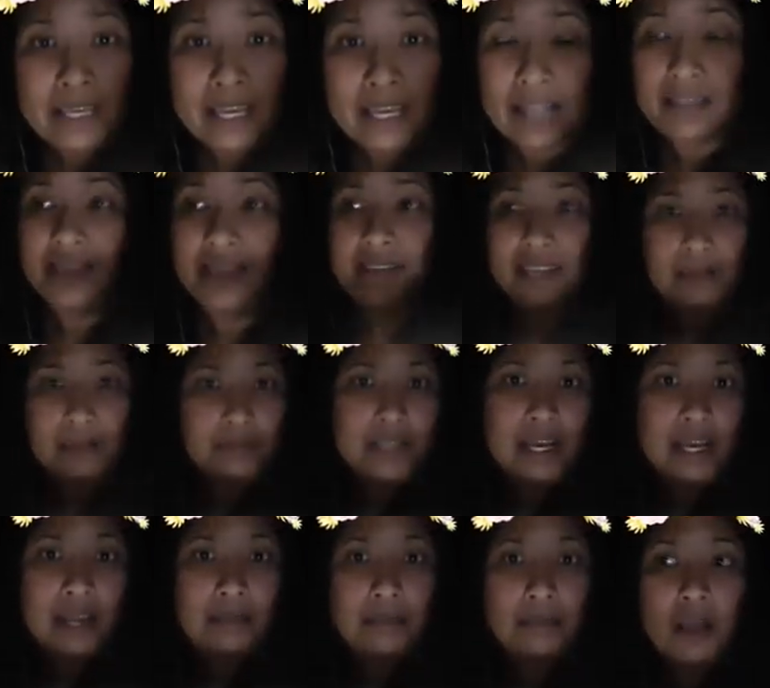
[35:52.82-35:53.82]
at the same
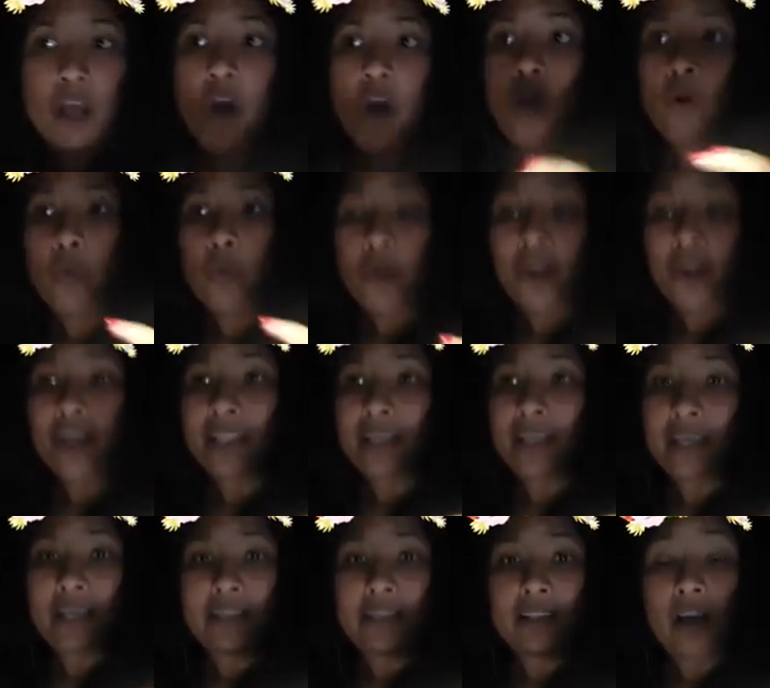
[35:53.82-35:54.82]
time. We're
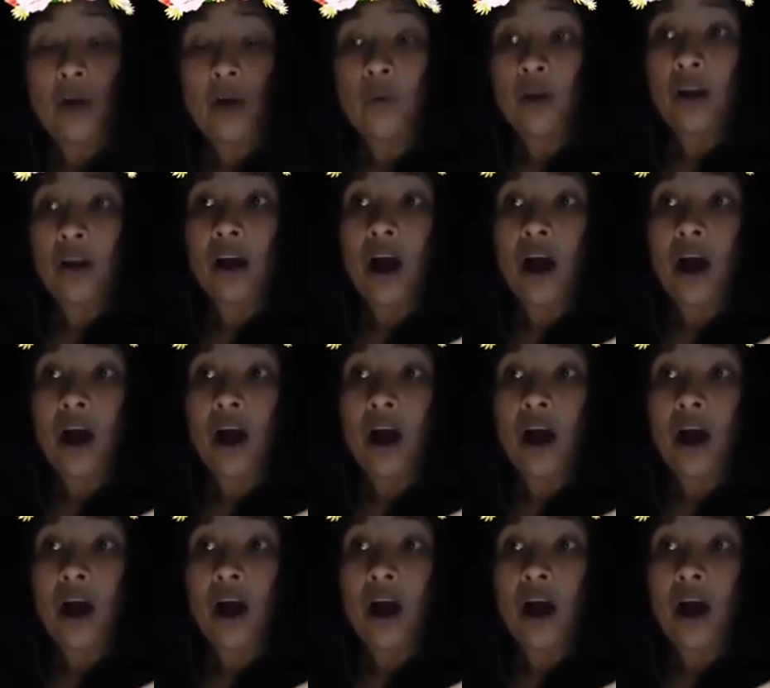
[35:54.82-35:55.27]
gonna eat our